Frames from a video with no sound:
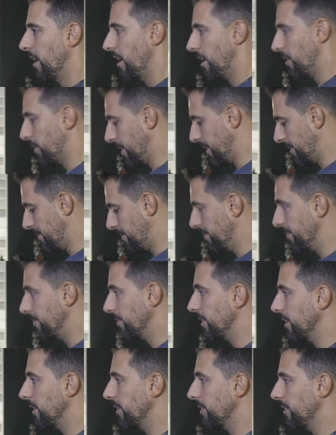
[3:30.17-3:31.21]
All right,
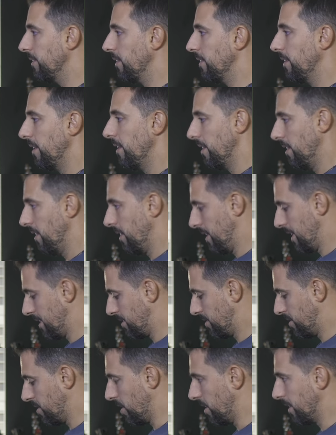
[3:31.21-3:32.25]

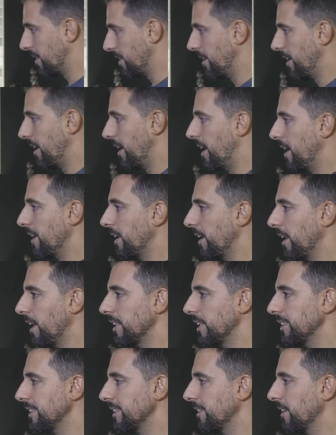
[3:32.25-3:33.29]
let's start
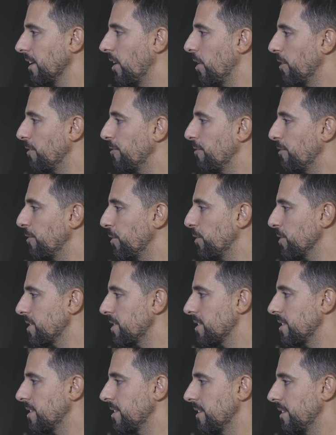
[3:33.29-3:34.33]
analyzing our
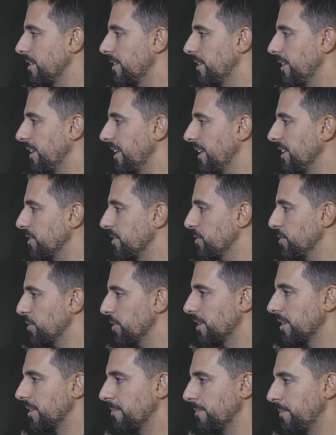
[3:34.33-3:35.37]
first
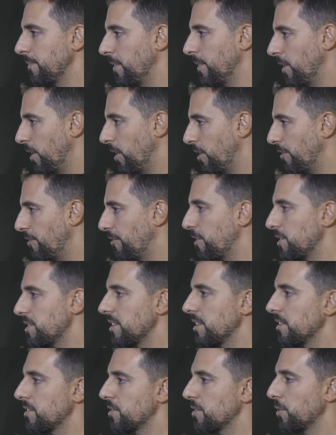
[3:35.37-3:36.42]
insert. Our
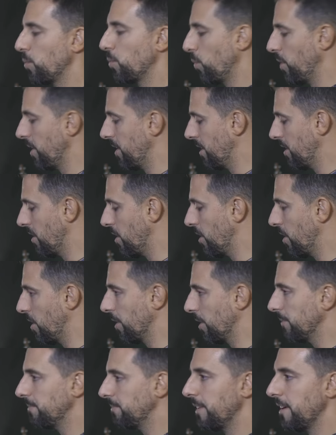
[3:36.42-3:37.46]
first insert within
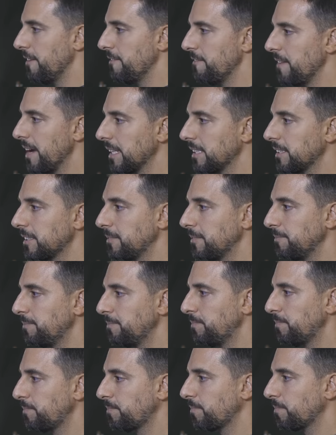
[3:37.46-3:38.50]
our effects,
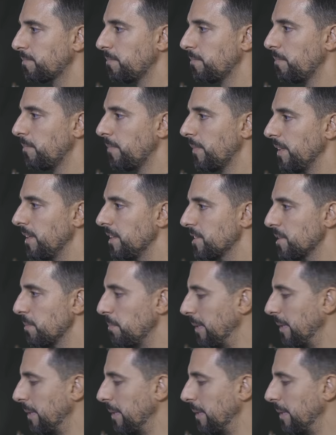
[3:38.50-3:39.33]
it's a